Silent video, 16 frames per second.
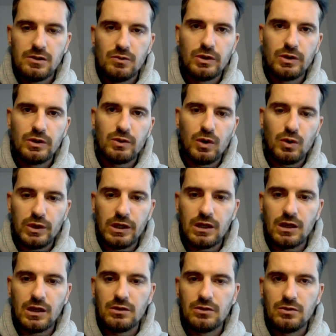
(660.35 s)
what we
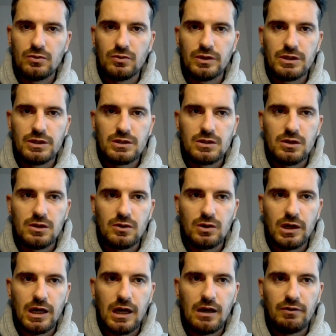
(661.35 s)
can do is go on
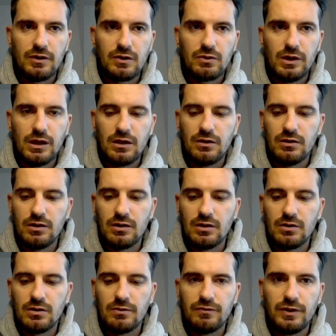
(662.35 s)
Canva and create
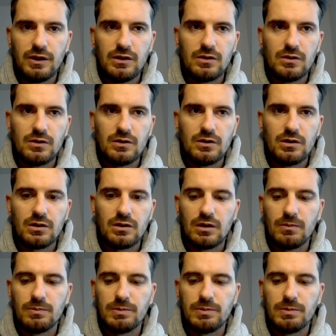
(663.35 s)
the video template,